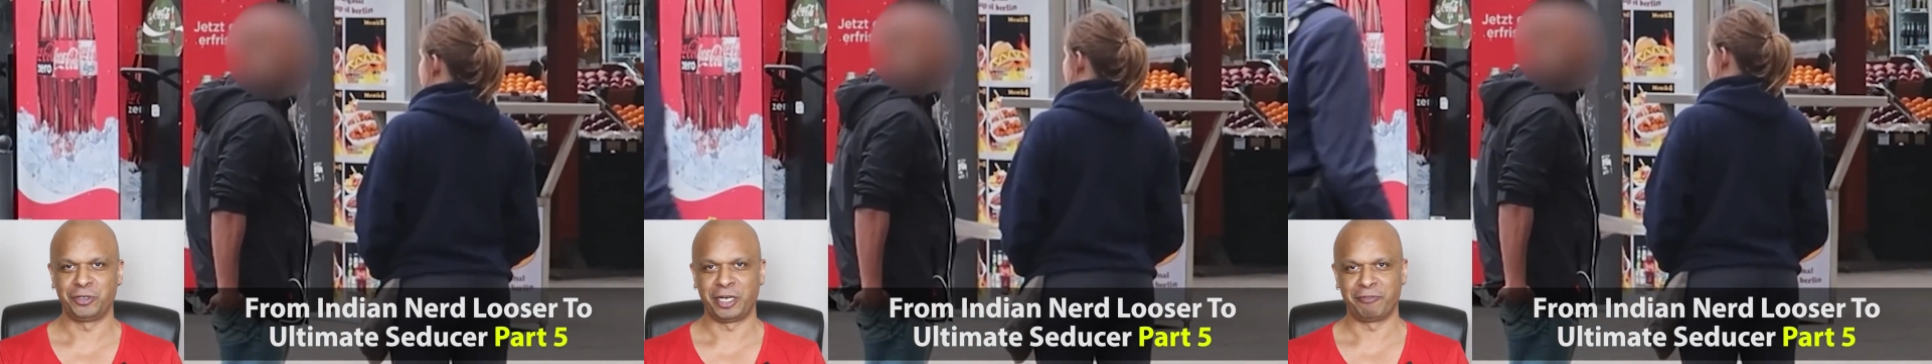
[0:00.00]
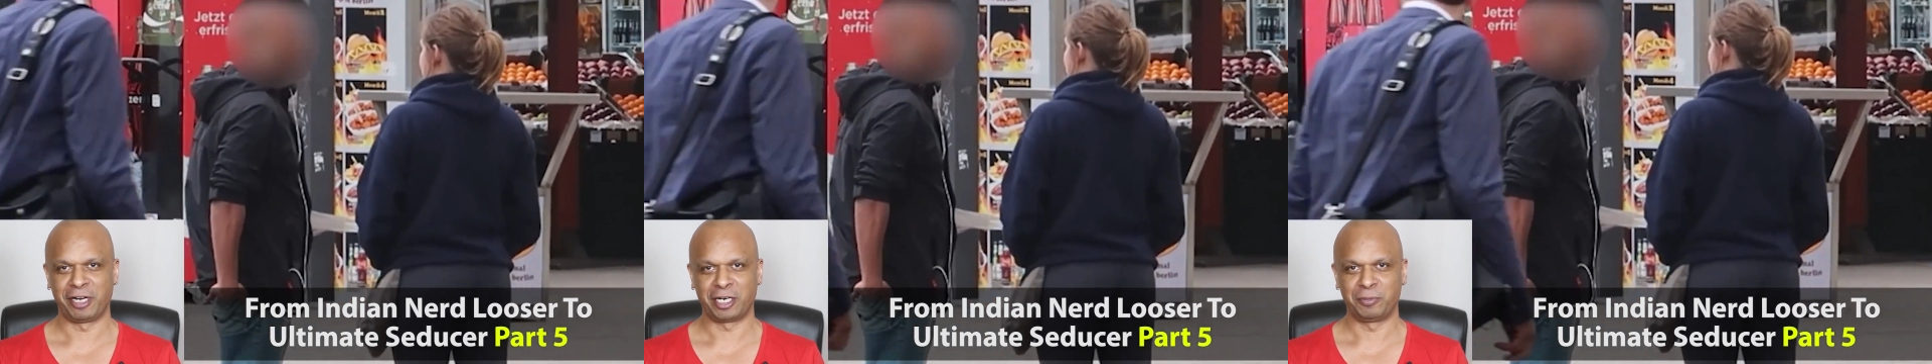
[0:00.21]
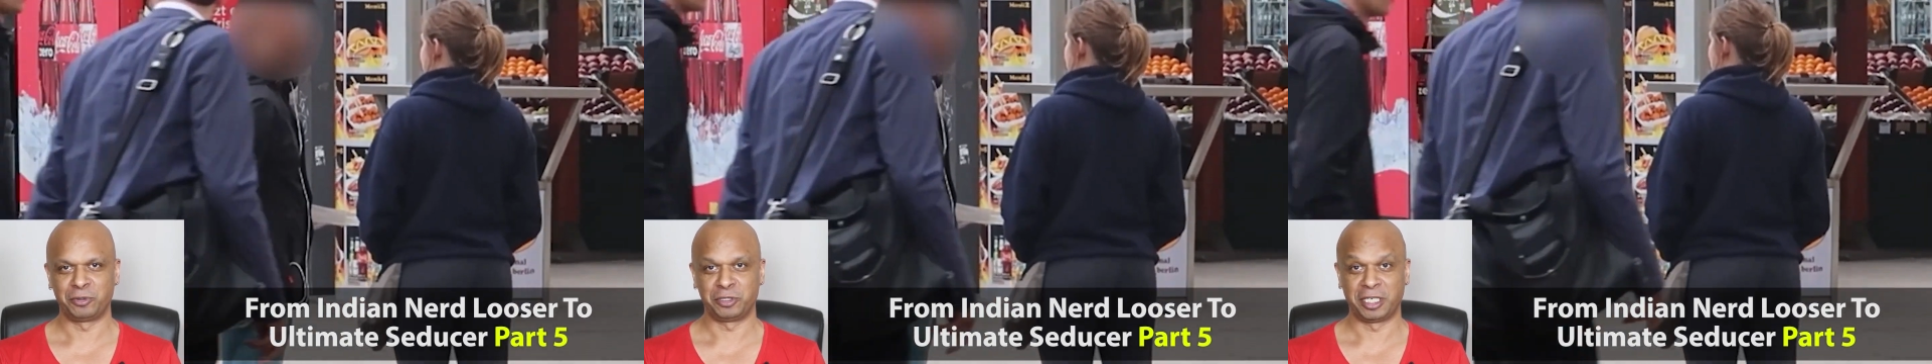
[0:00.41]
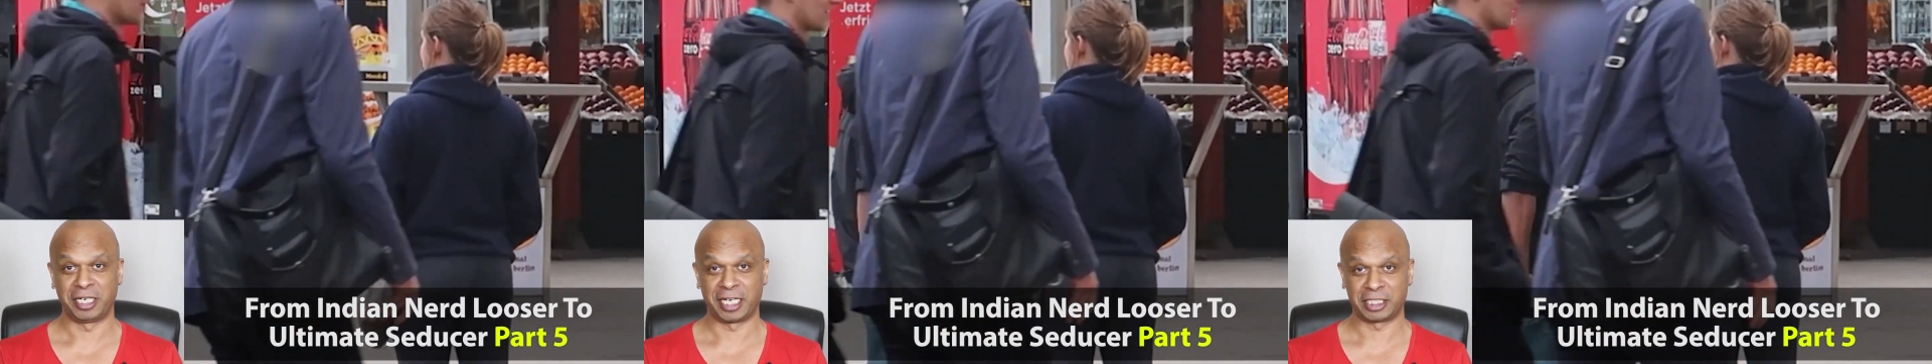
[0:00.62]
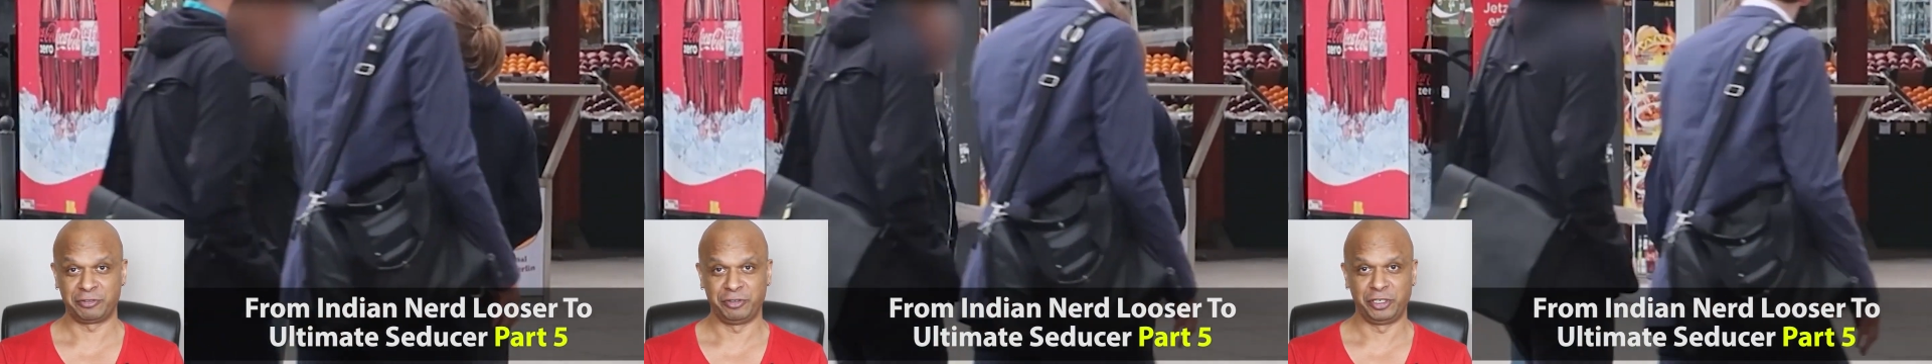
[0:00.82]
And welcome to the
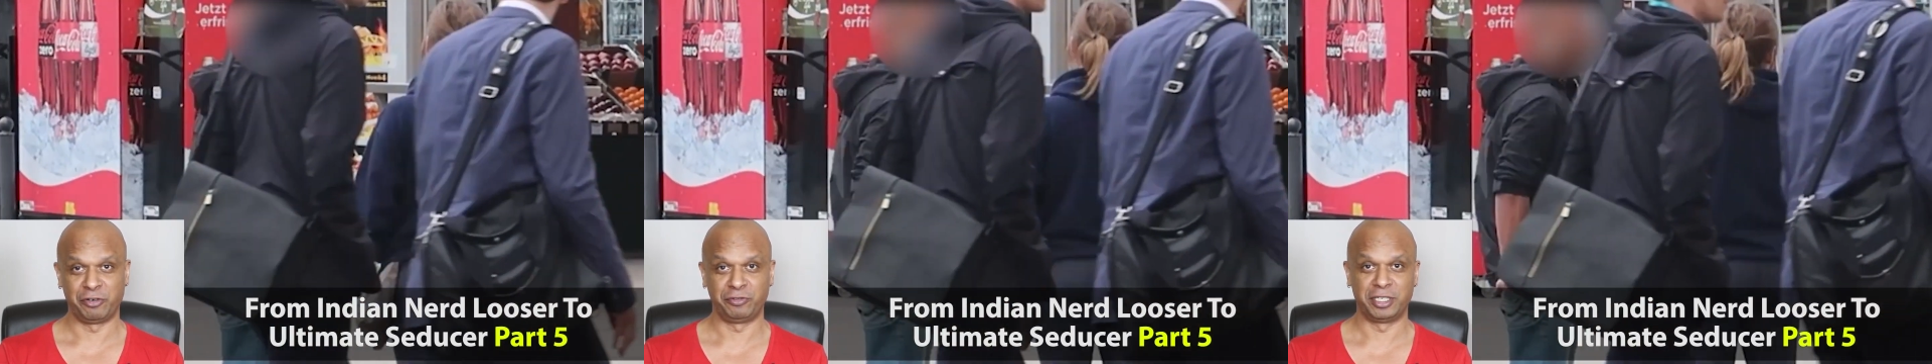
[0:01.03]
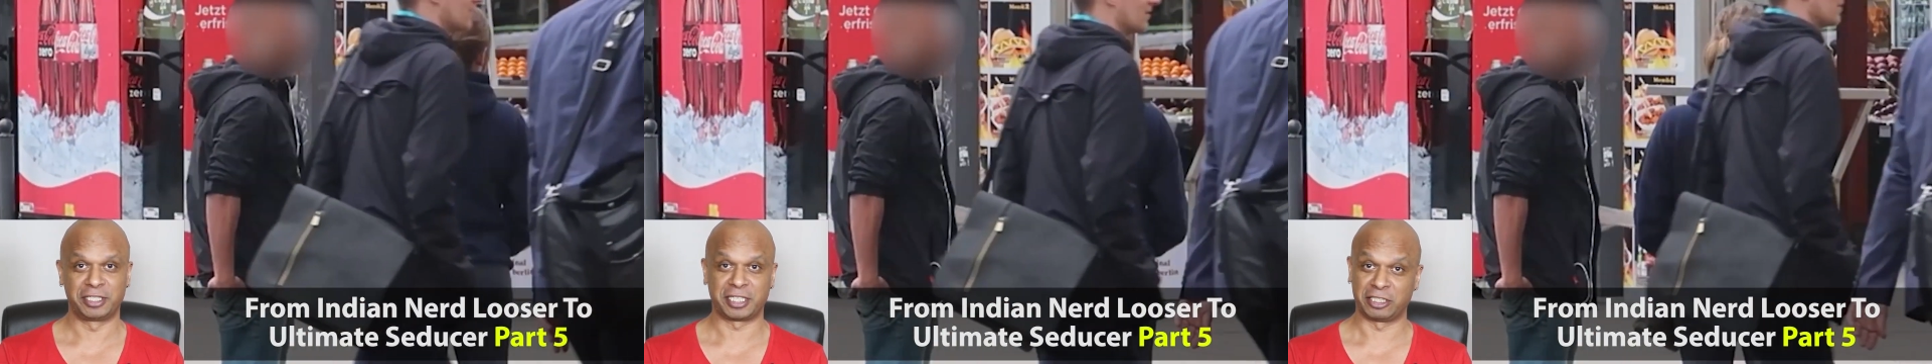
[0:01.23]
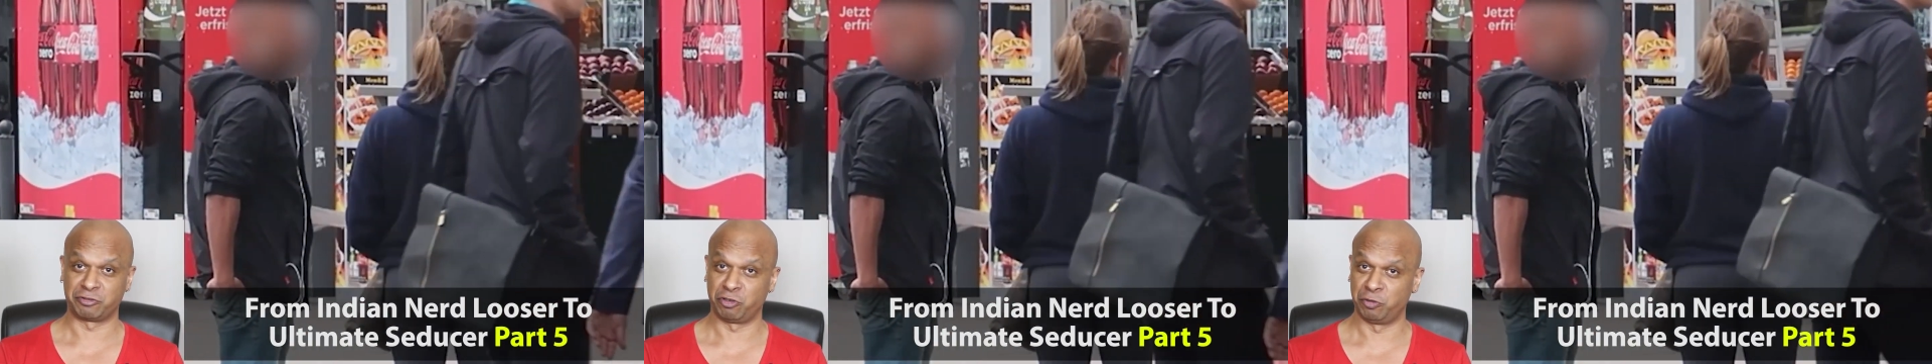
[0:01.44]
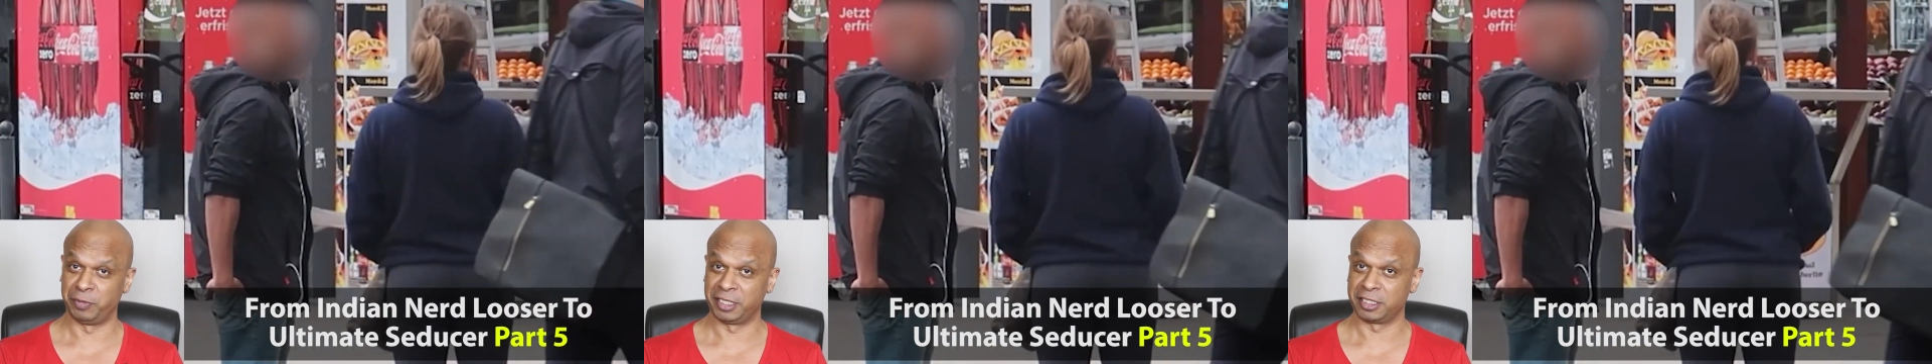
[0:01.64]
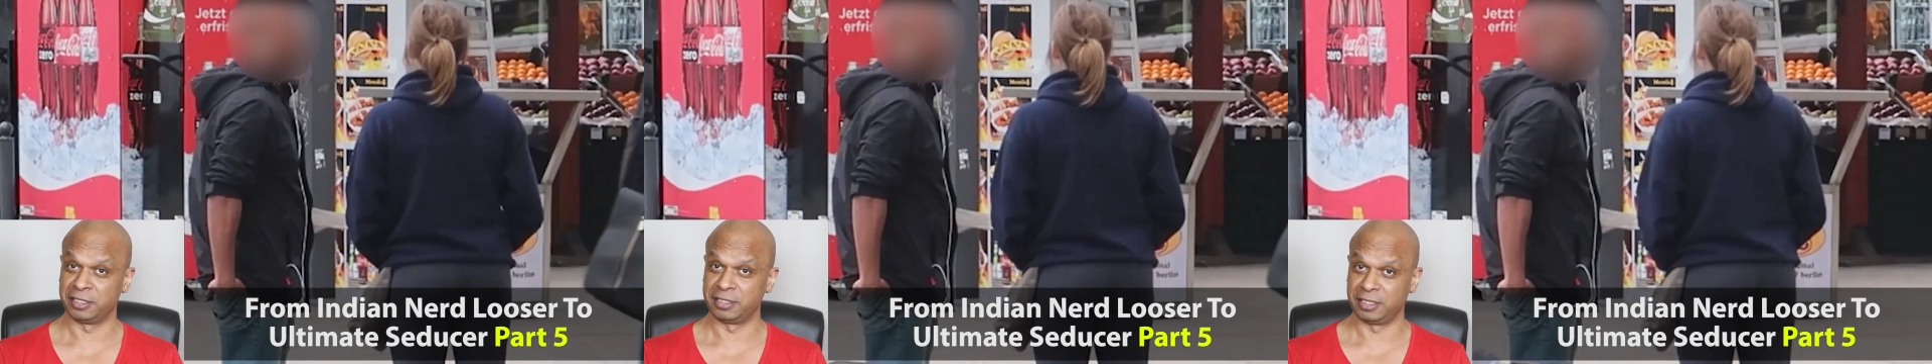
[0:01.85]
next video of the
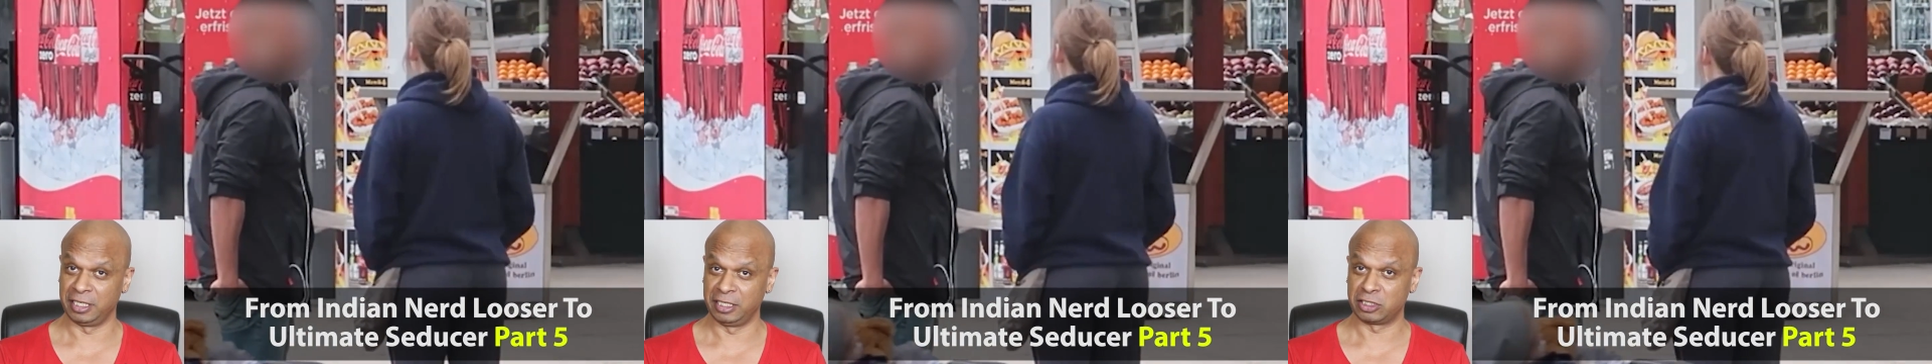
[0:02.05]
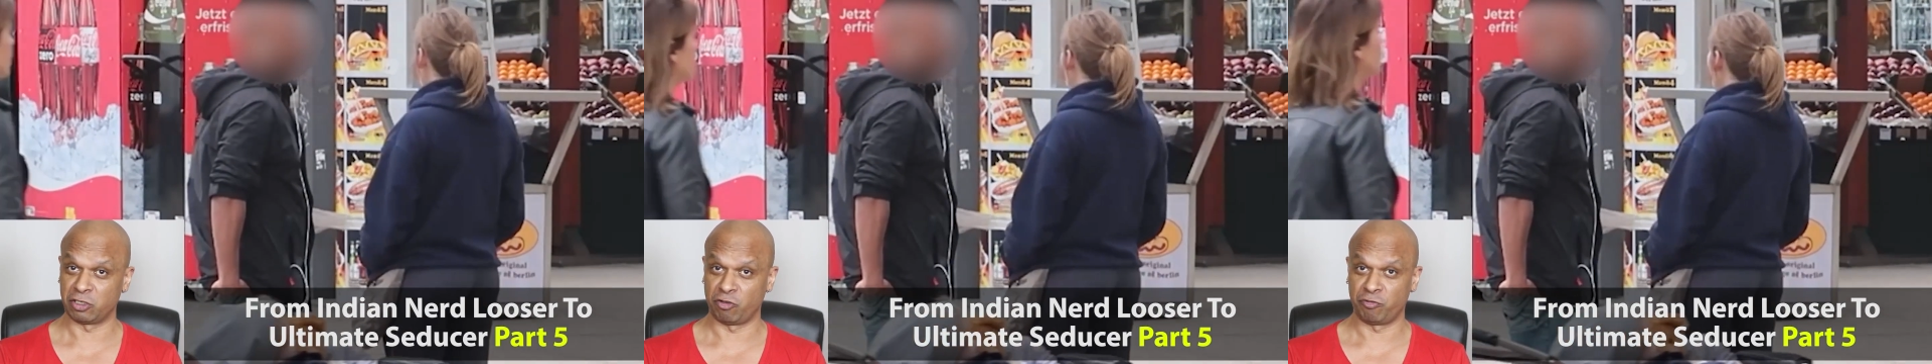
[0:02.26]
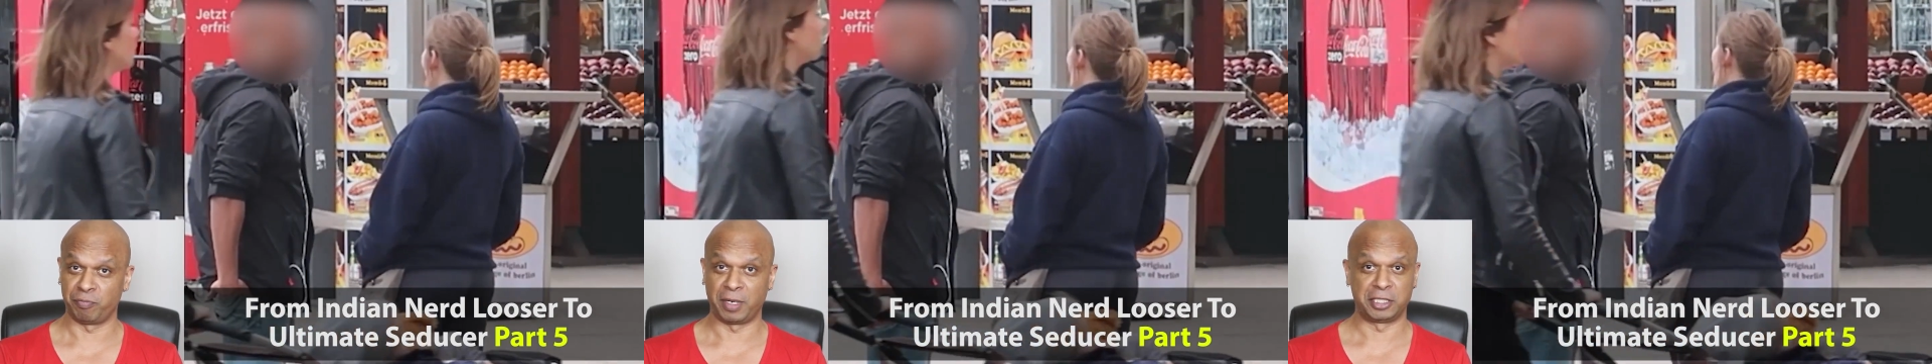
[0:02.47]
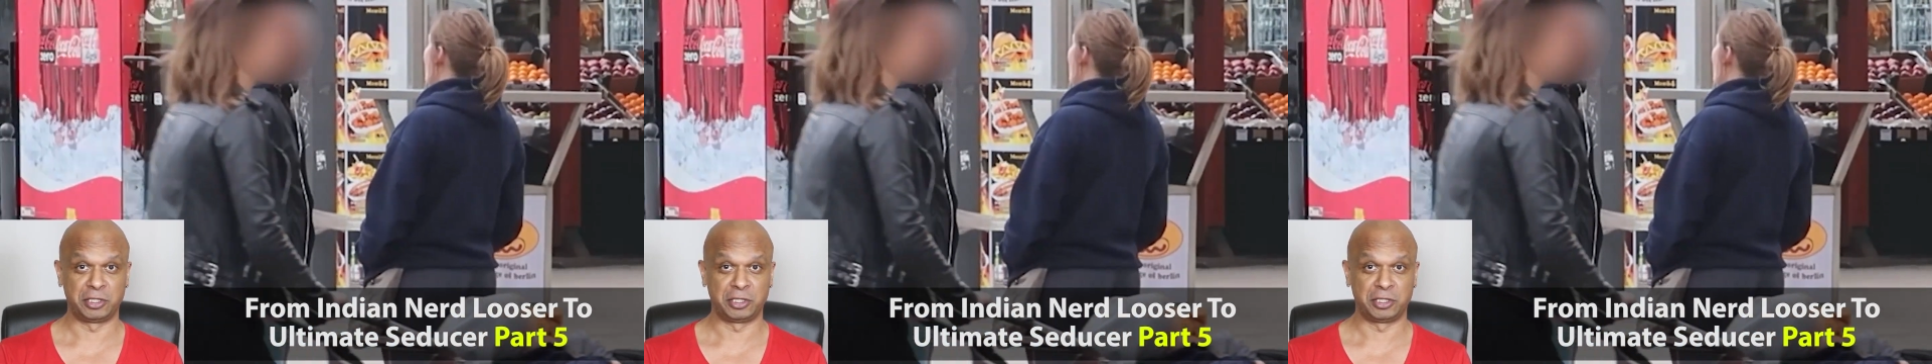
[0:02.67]
transformation series of my